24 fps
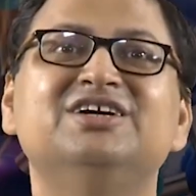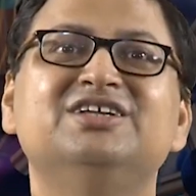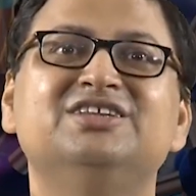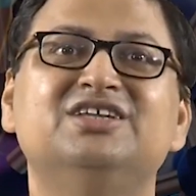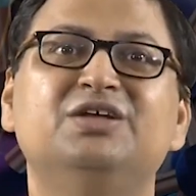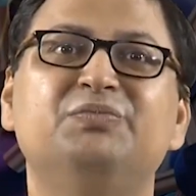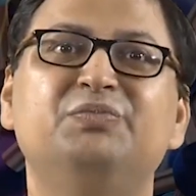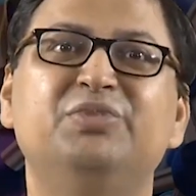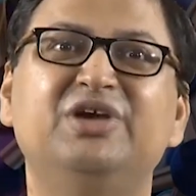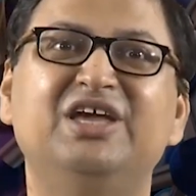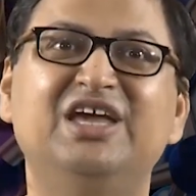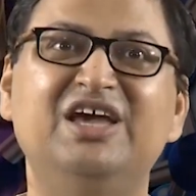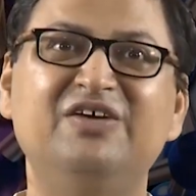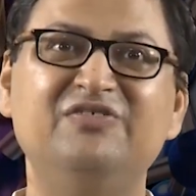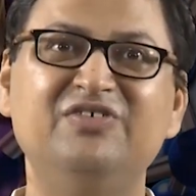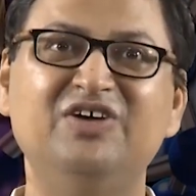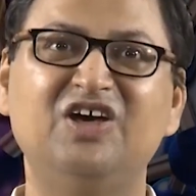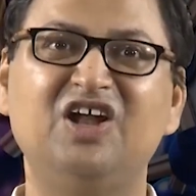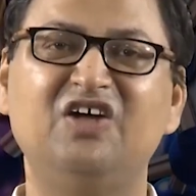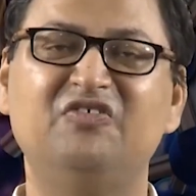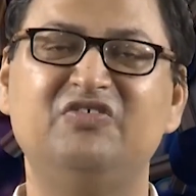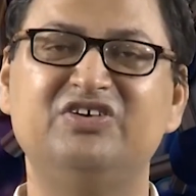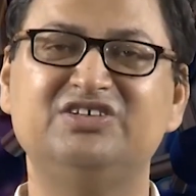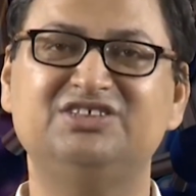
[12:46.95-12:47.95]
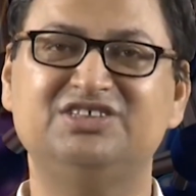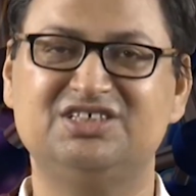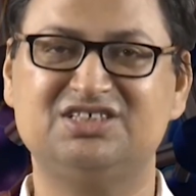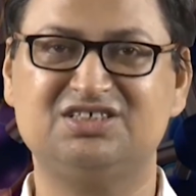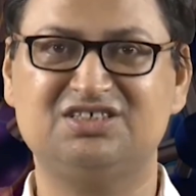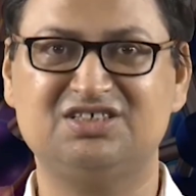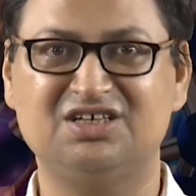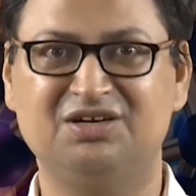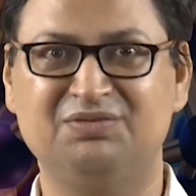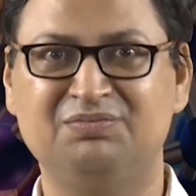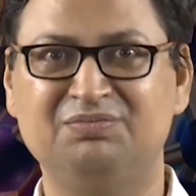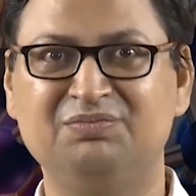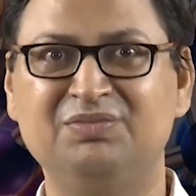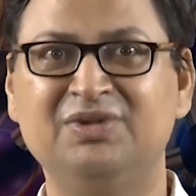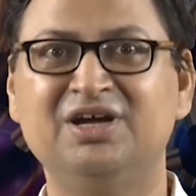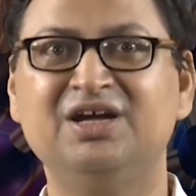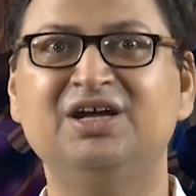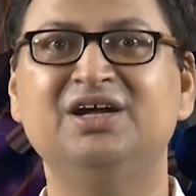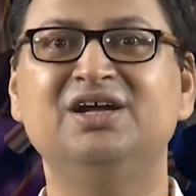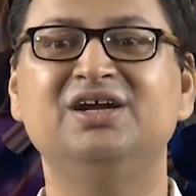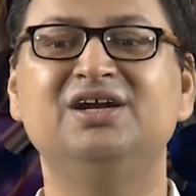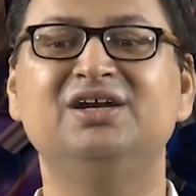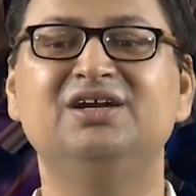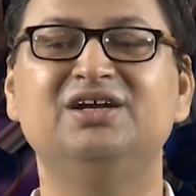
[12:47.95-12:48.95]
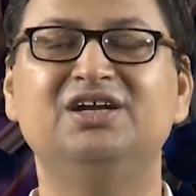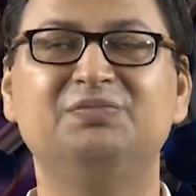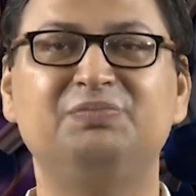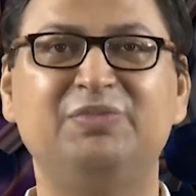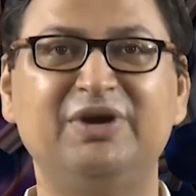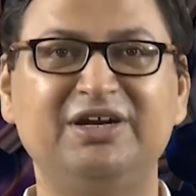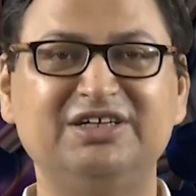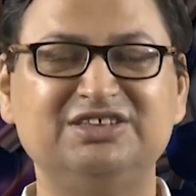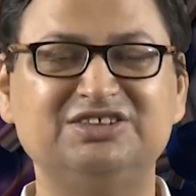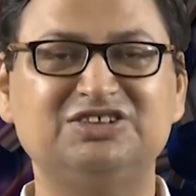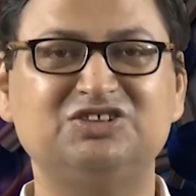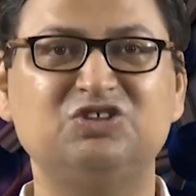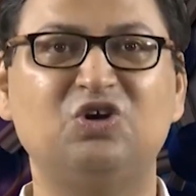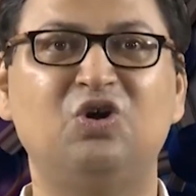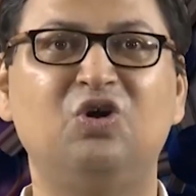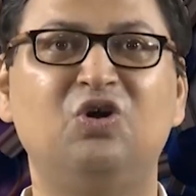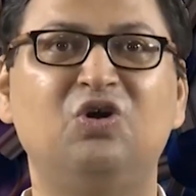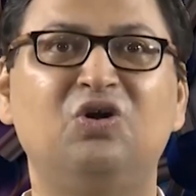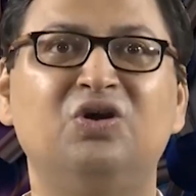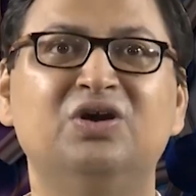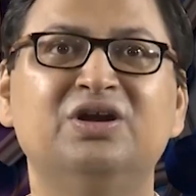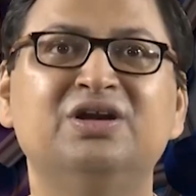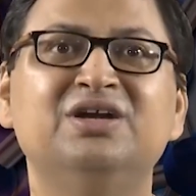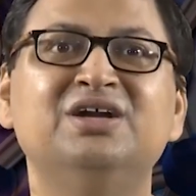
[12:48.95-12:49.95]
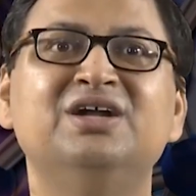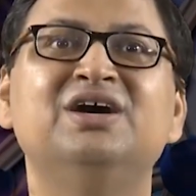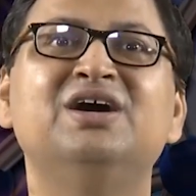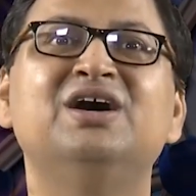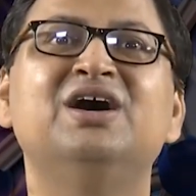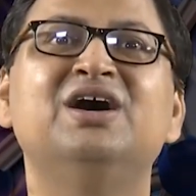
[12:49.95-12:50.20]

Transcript: The behavior of a system depends on